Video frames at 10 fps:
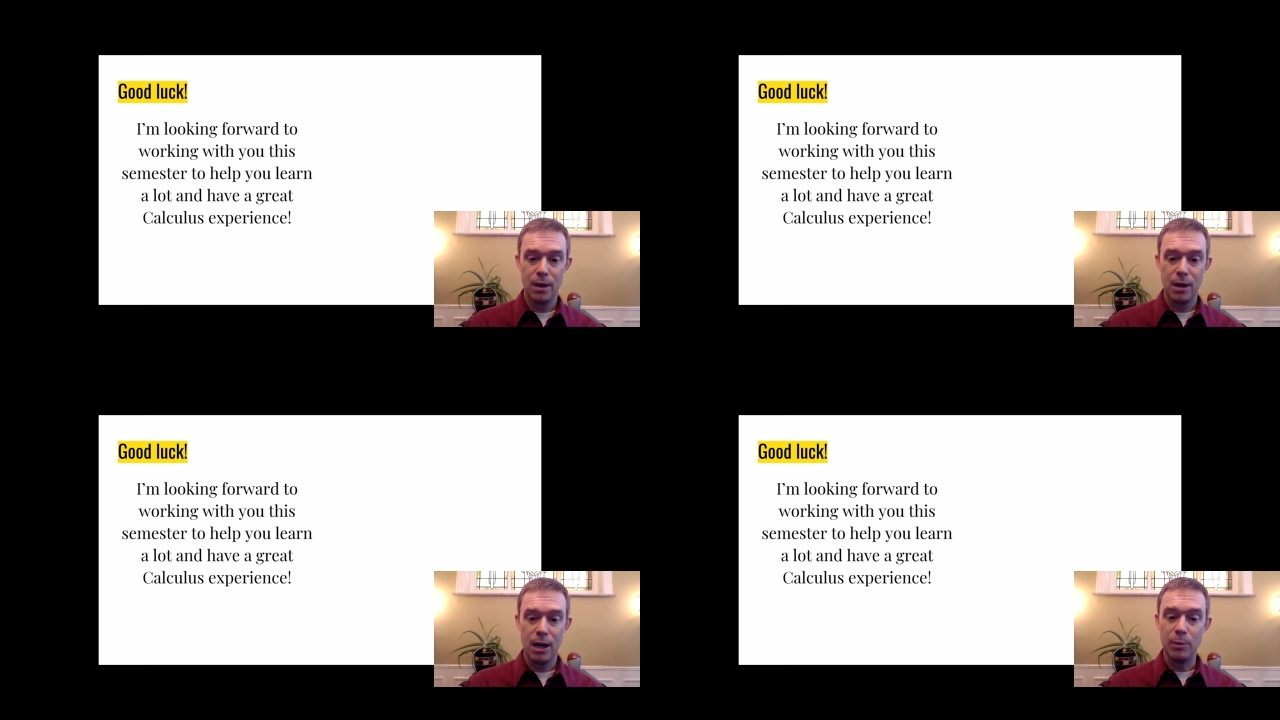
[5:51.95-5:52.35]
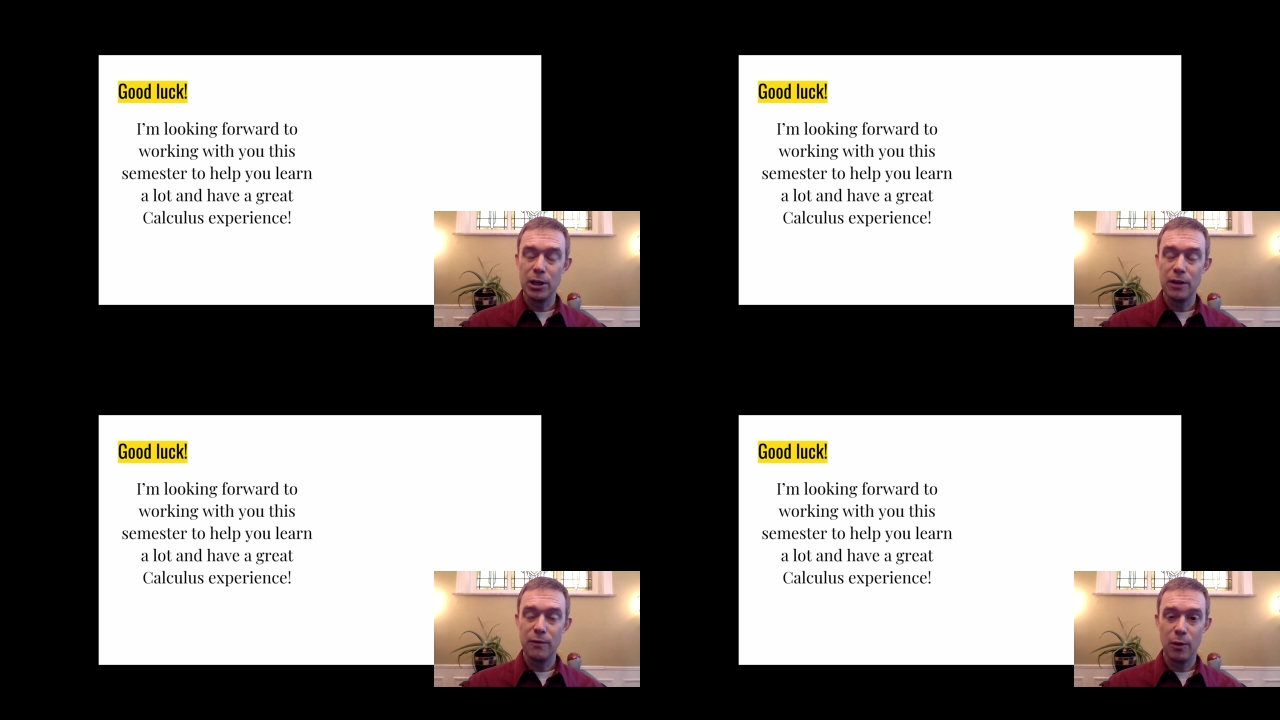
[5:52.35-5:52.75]
I'm
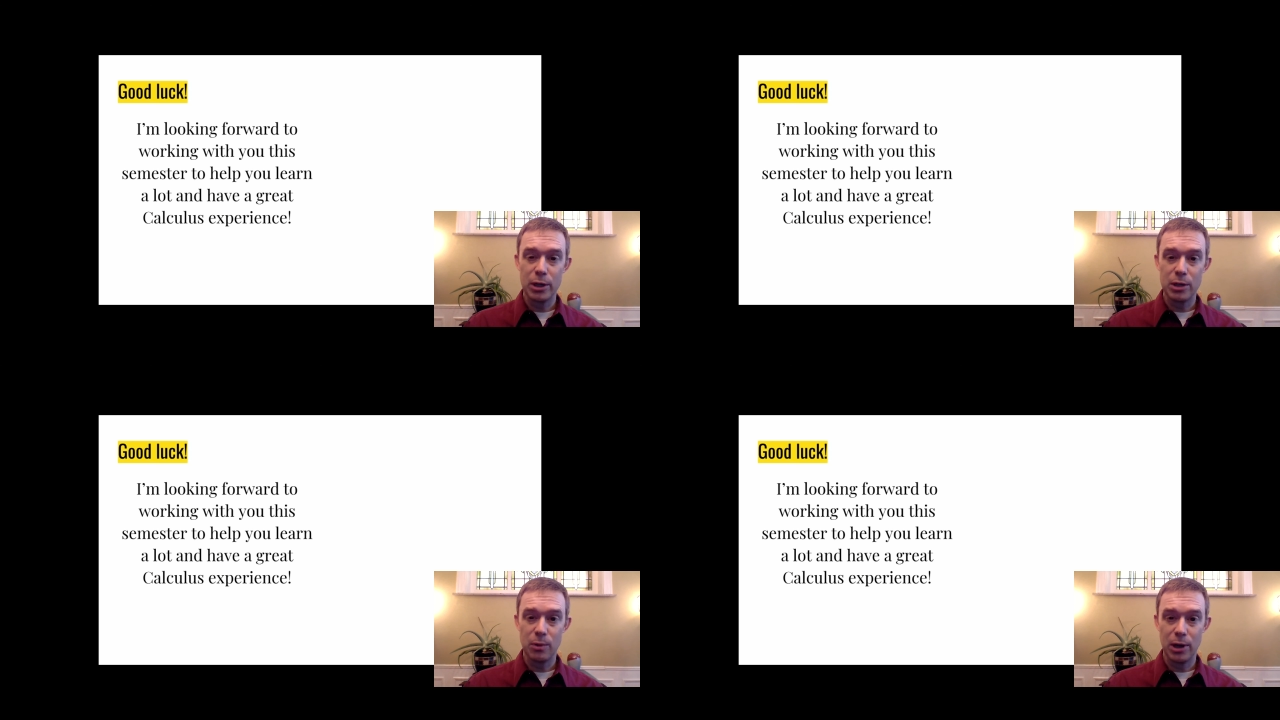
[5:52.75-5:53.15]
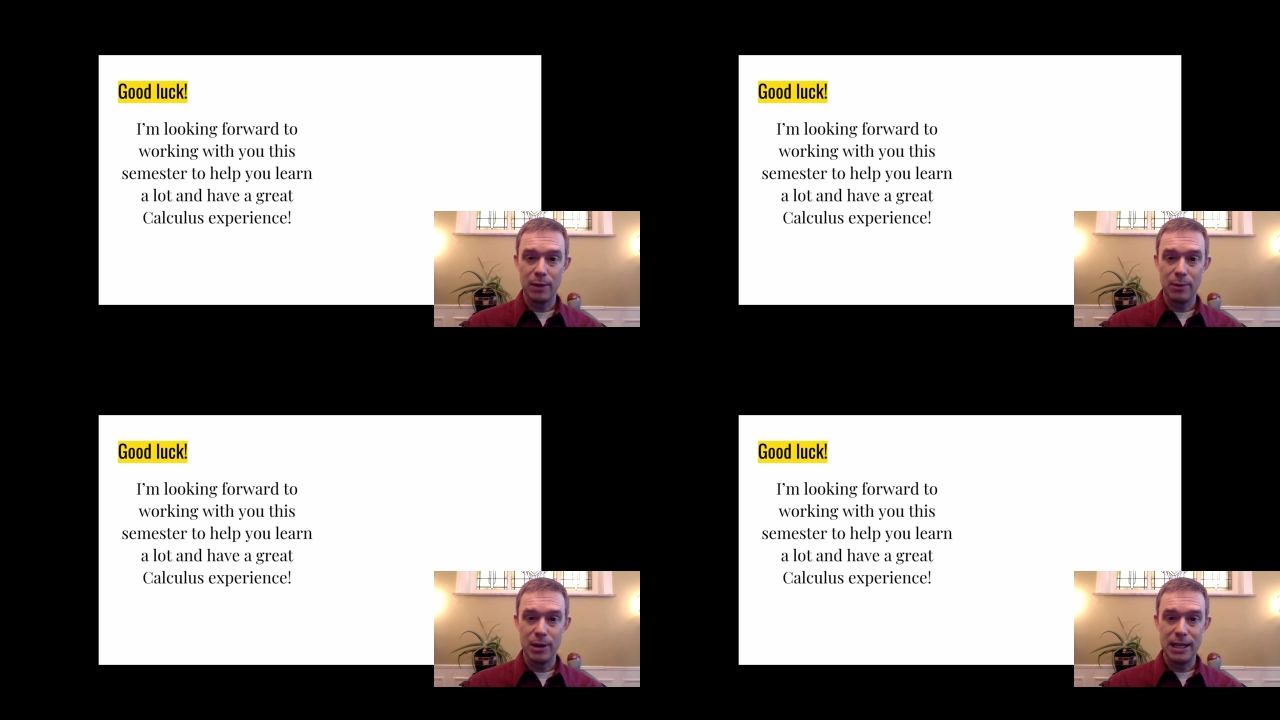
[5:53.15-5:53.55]
looking forward to
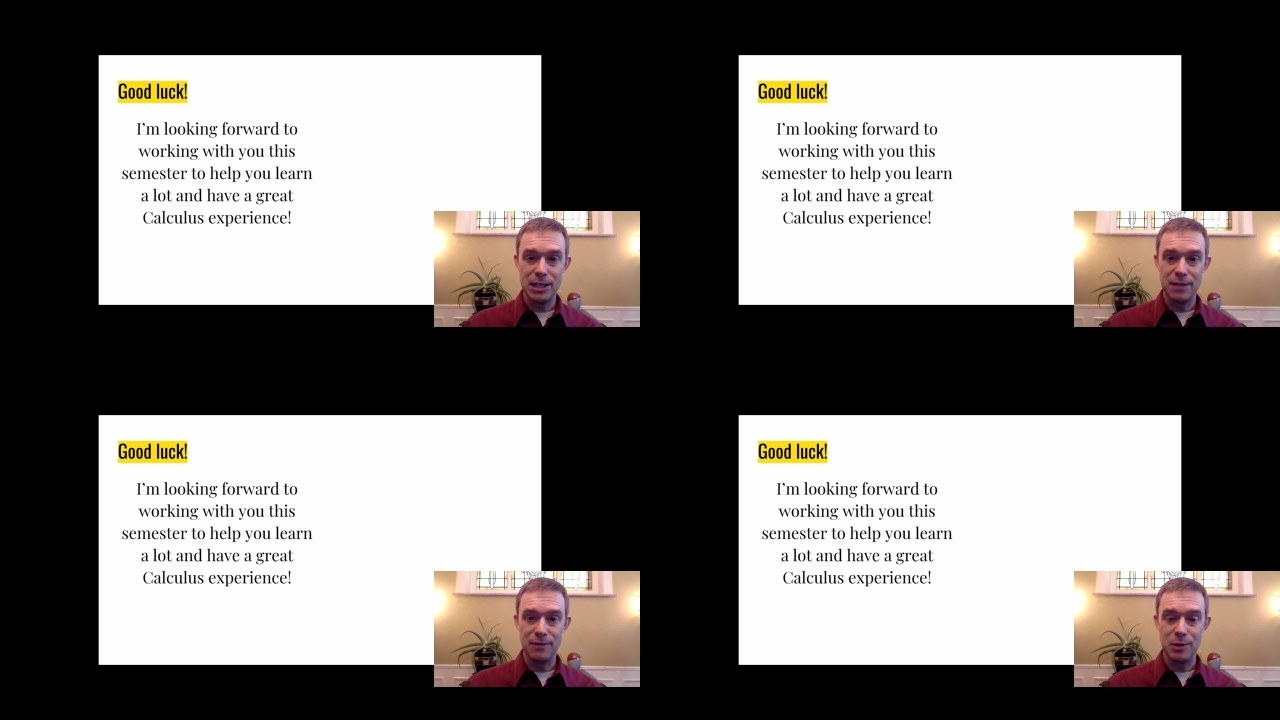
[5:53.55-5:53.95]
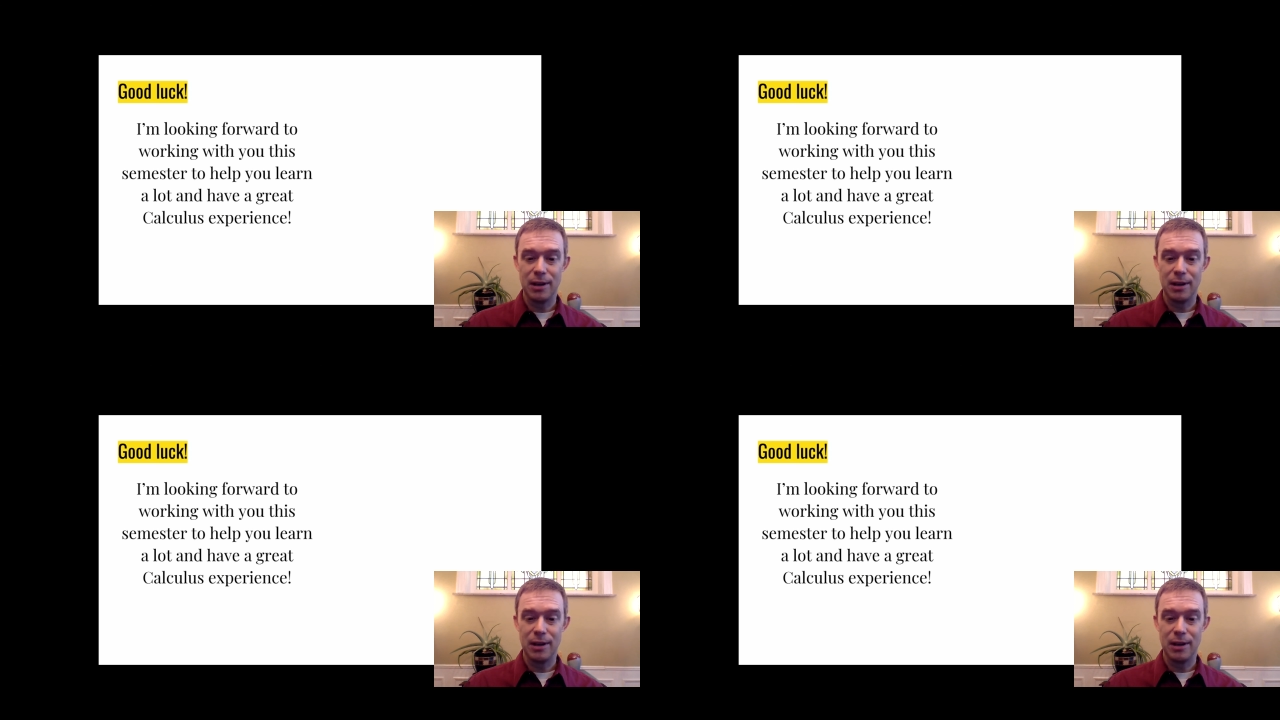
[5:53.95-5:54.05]
working with each of you,